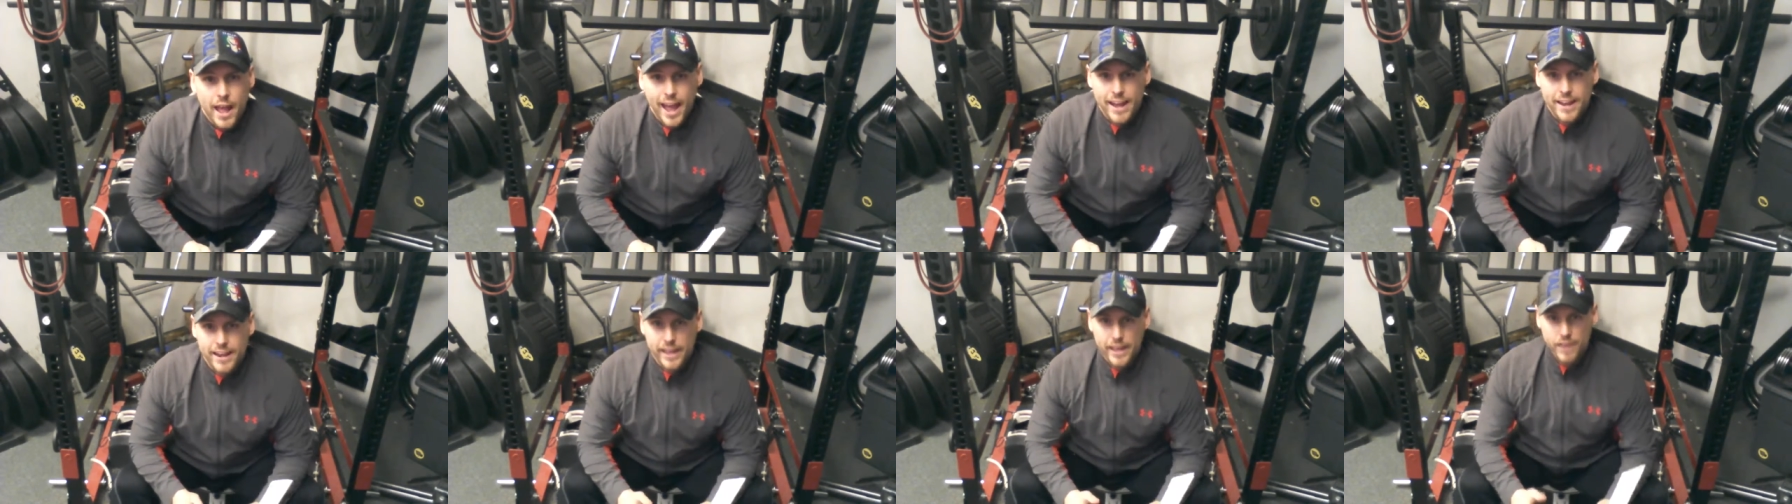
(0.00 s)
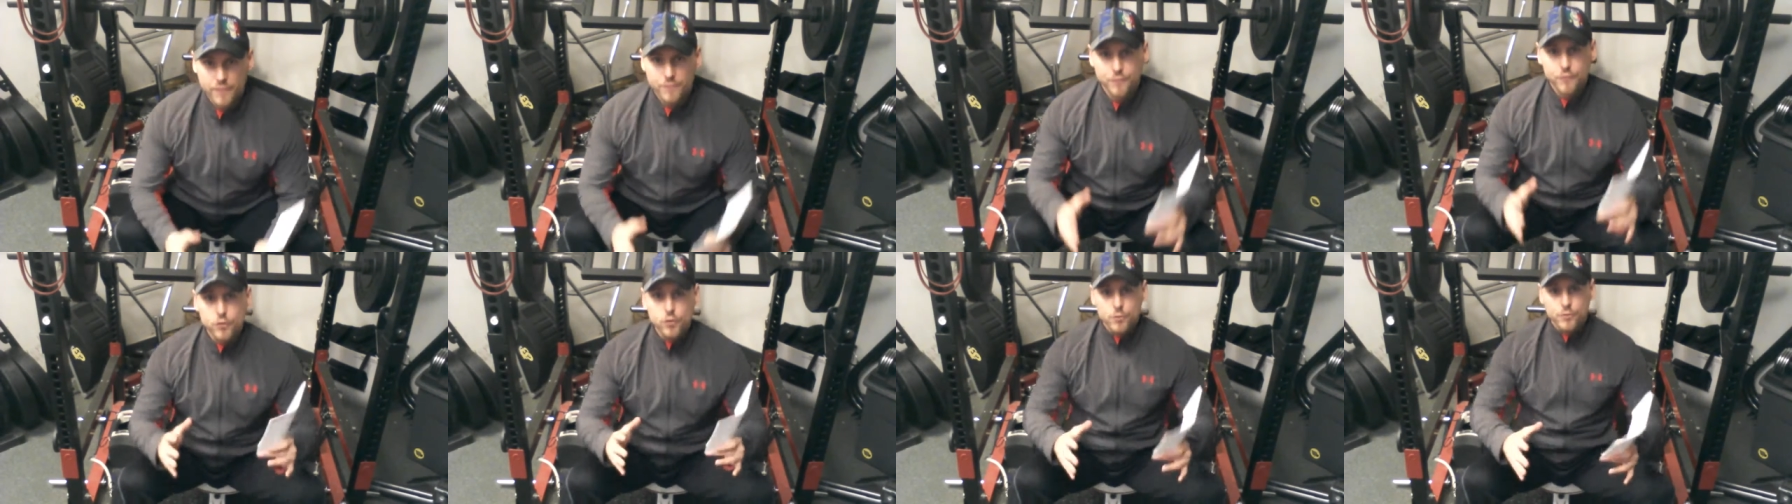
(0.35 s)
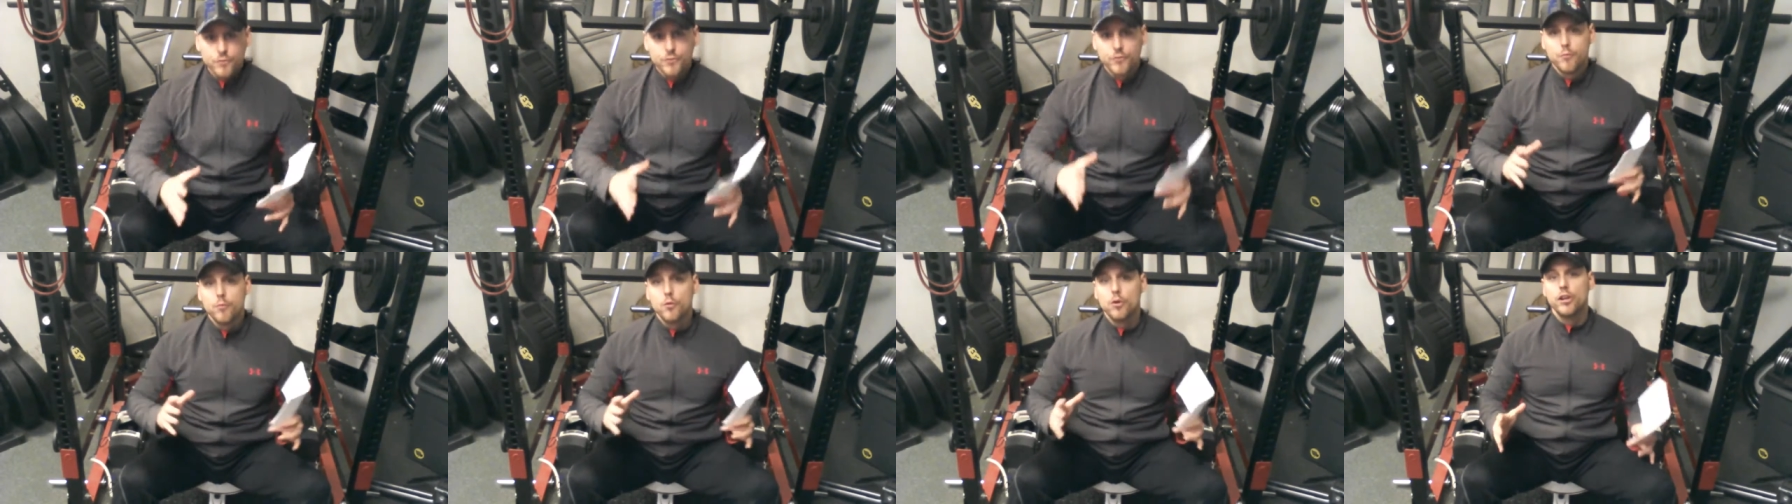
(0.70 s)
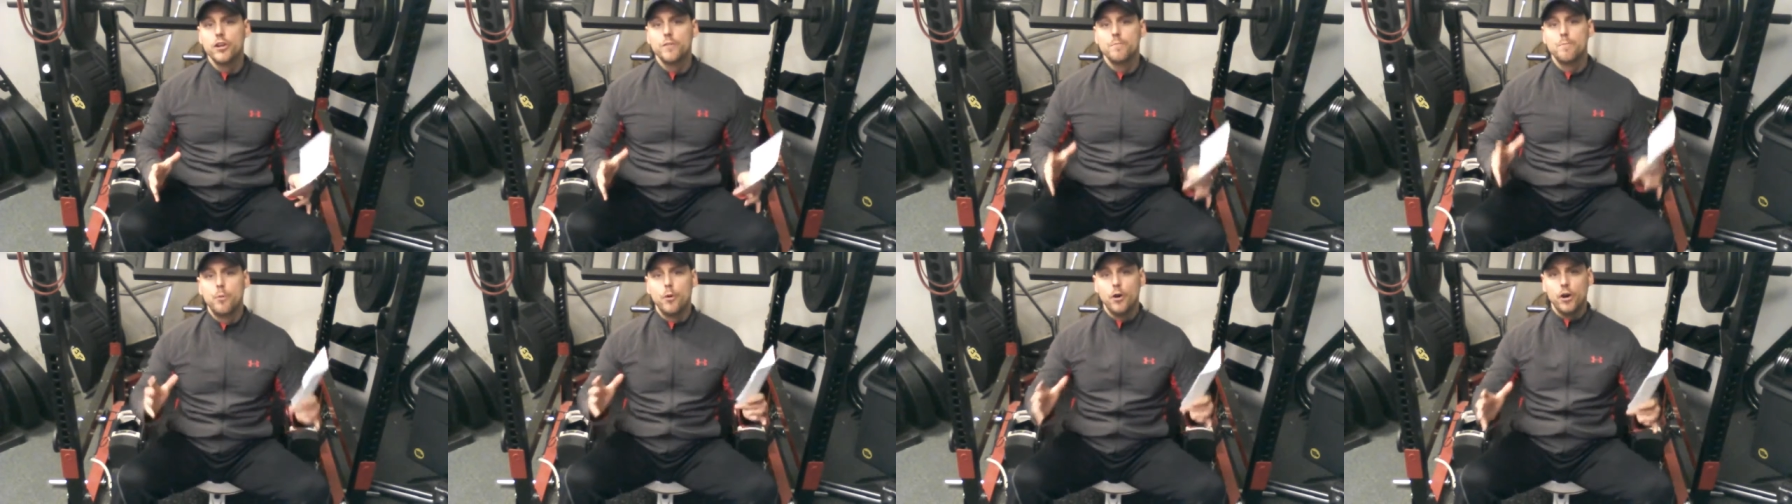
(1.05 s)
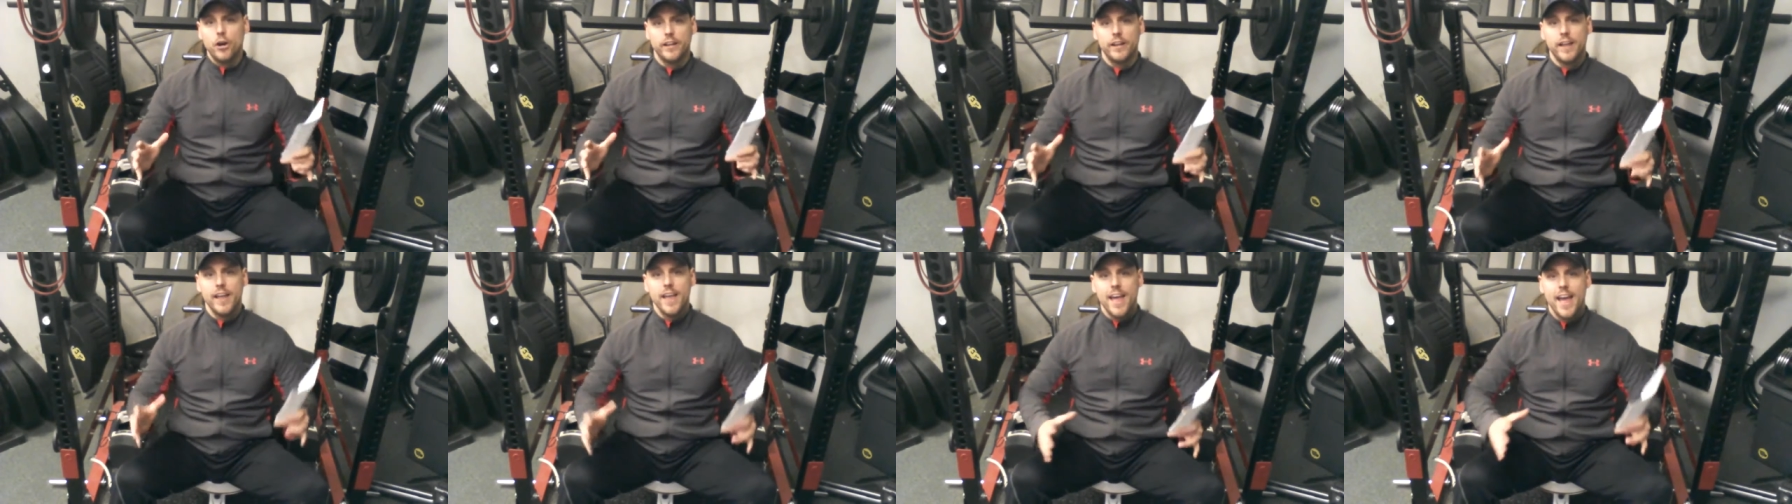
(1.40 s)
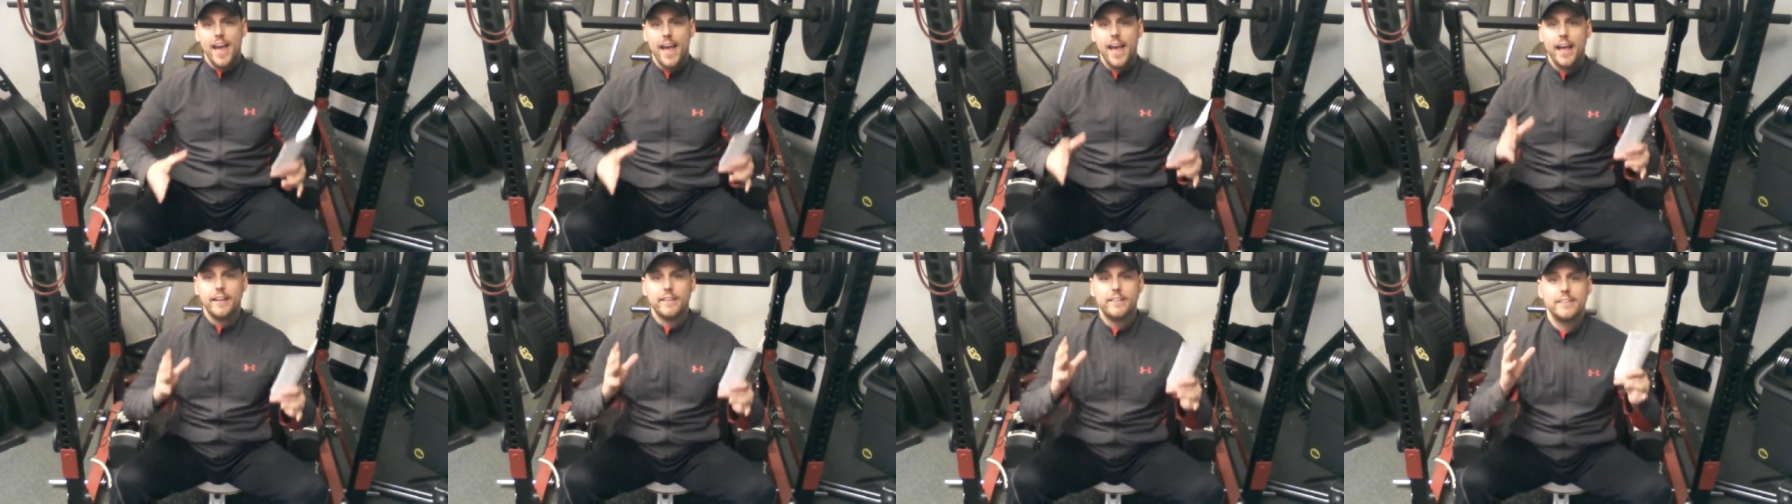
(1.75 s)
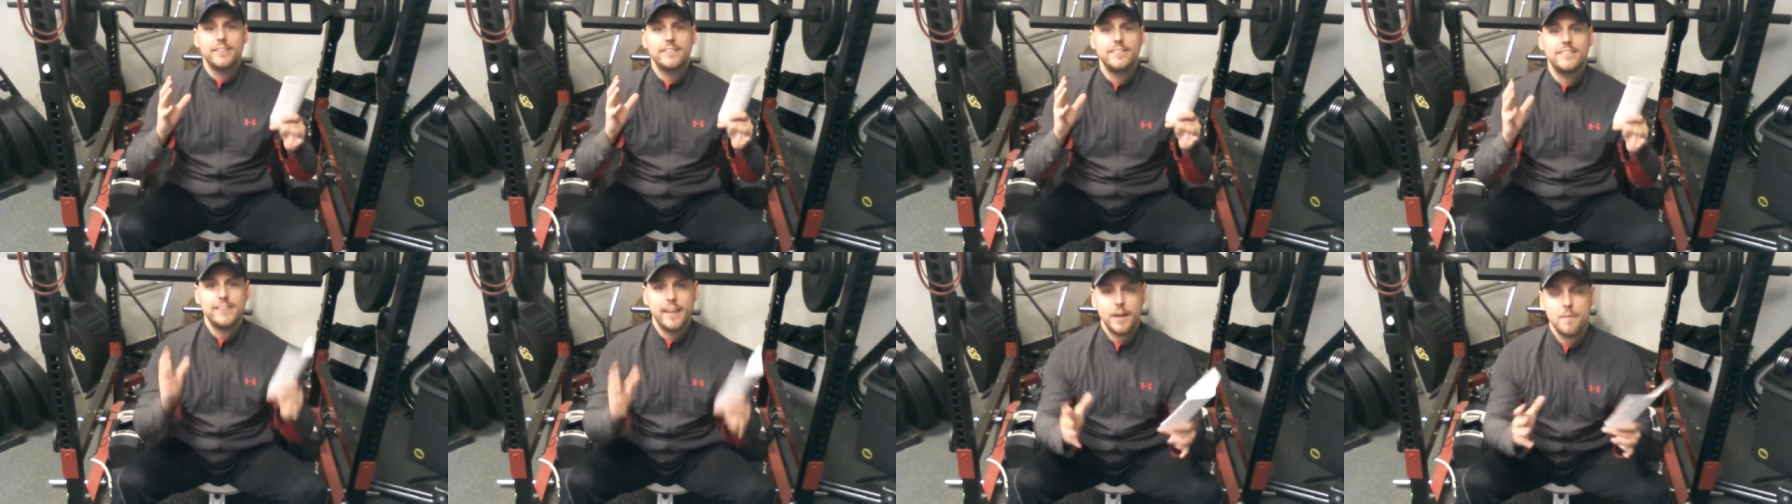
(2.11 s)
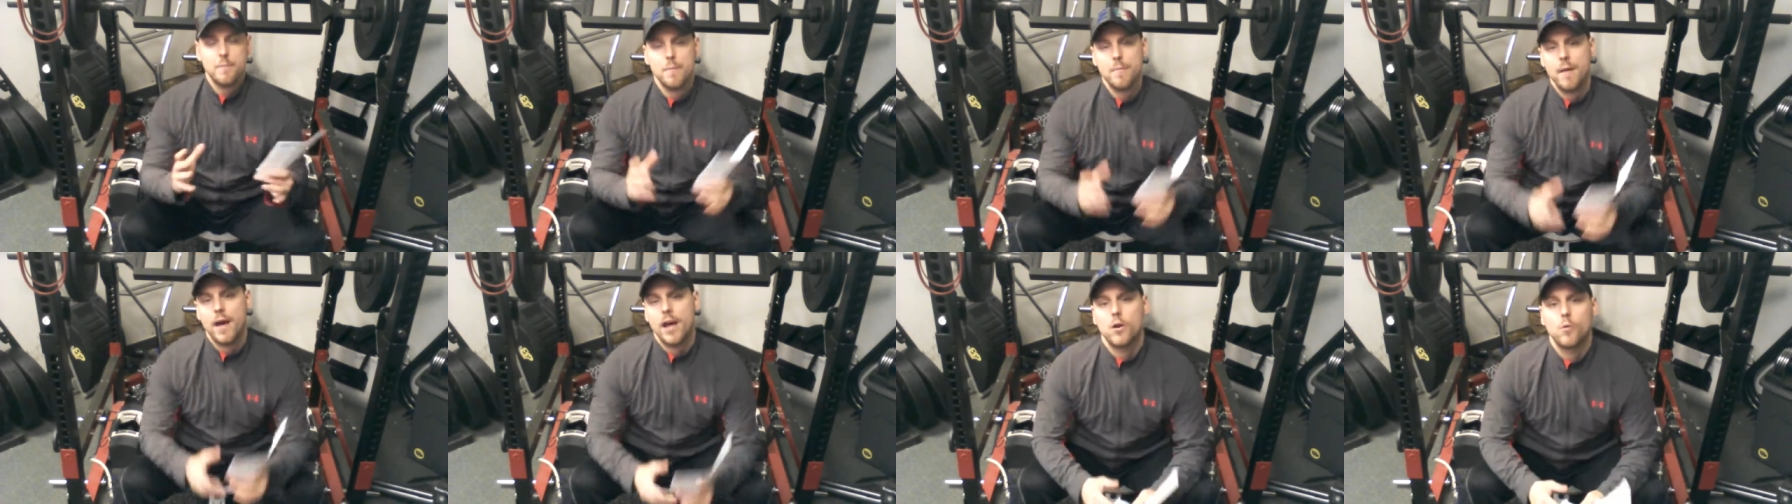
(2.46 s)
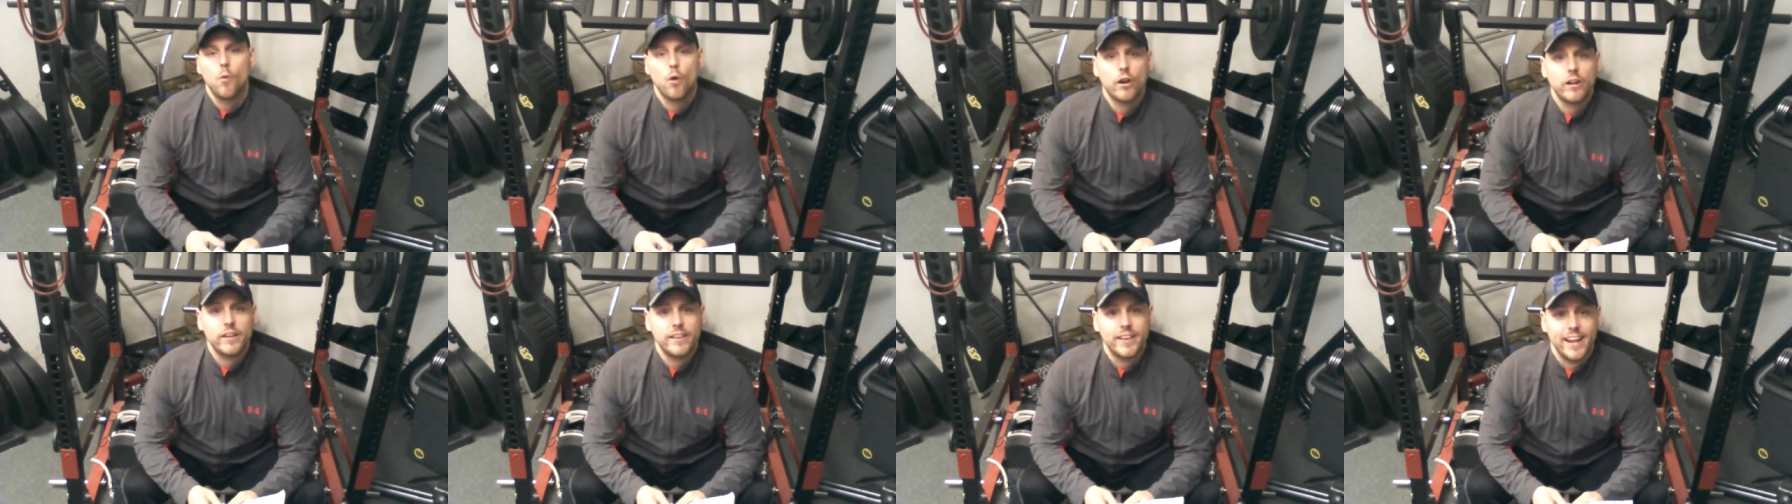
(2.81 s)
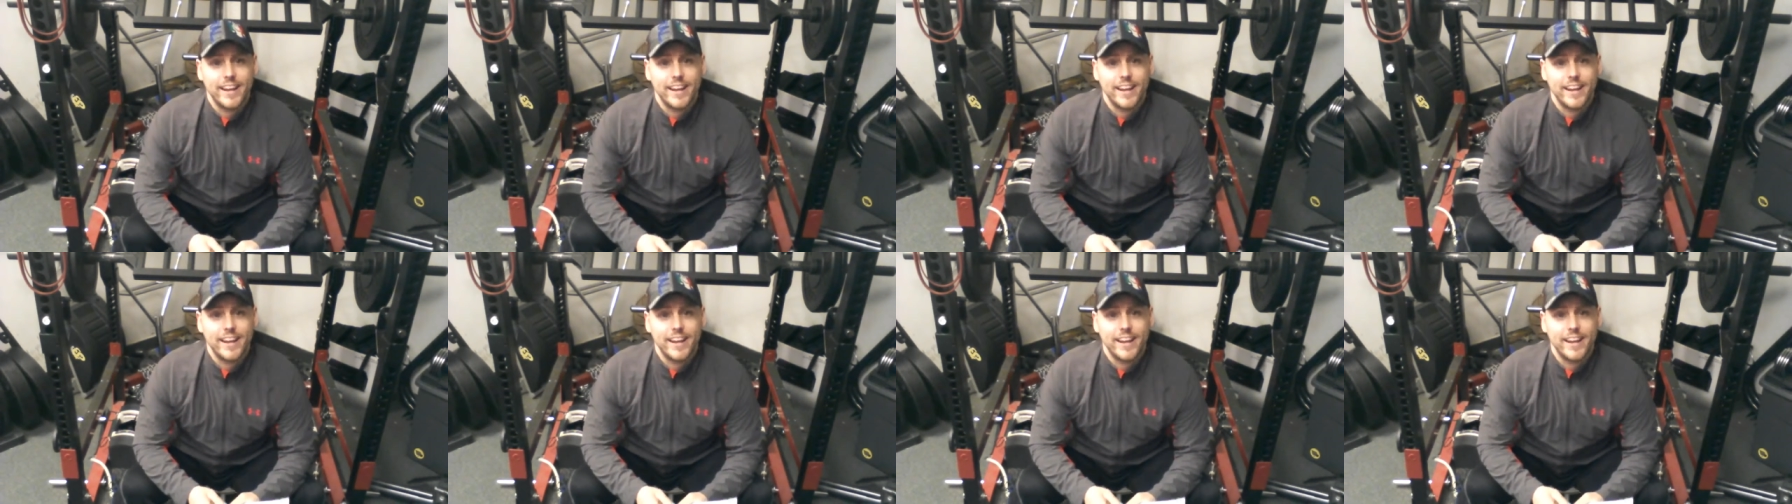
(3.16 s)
And if you were to put the same amount of work